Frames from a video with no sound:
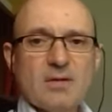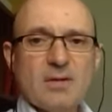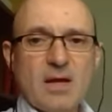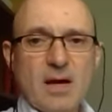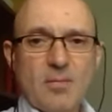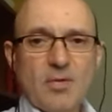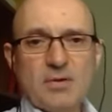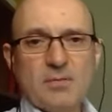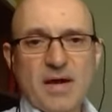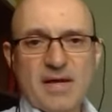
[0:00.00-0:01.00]
that I'm going
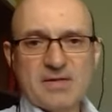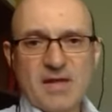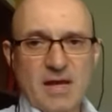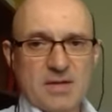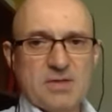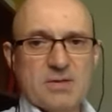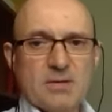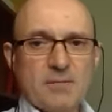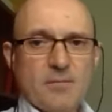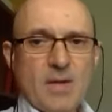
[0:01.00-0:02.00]
to buy as agent.
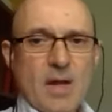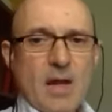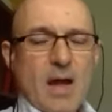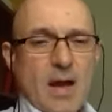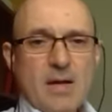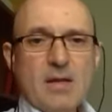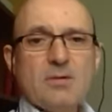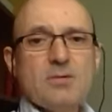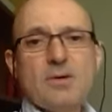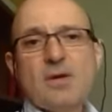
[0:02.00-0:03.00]
I need
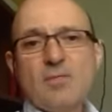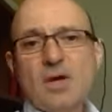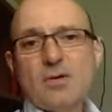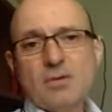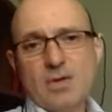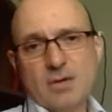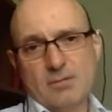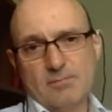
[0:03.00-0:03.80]
you to give me a good deal